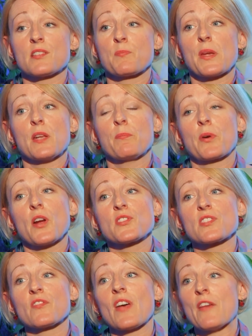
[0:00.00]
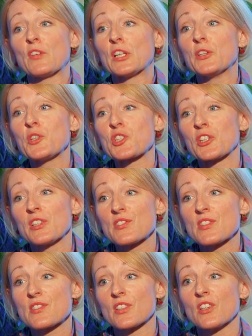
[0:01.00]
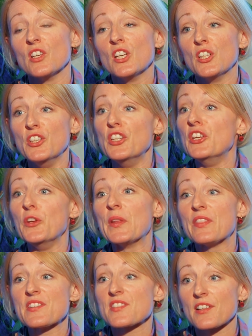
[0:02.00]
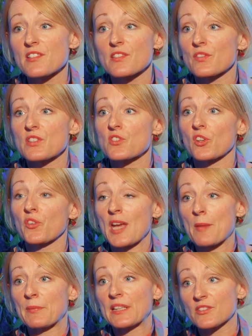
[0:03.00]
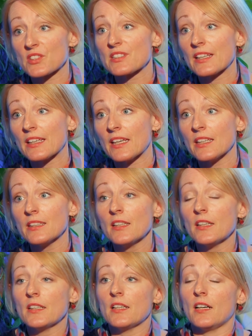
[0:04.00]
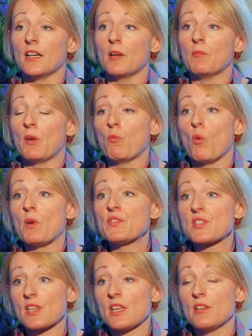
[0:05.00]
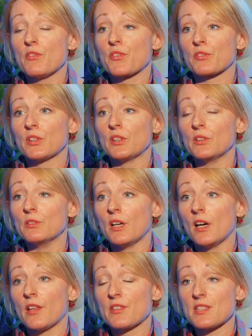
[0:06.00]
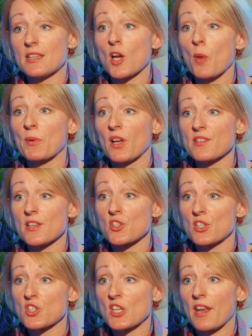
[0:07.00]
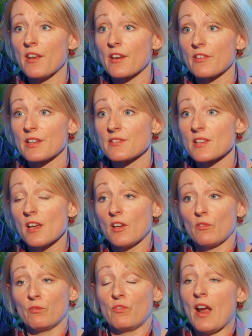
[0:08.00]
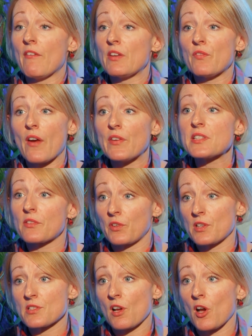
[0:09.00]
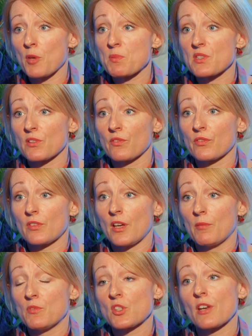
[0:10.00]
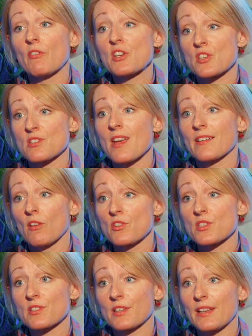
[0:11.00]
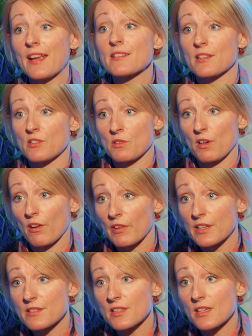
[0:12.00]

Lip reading: has been a process of evolution. This isn't new in the sense of it's just happening today. And what we've seen through the decarbonisation agenda is very, very different types of generation technologies connecting to our grid.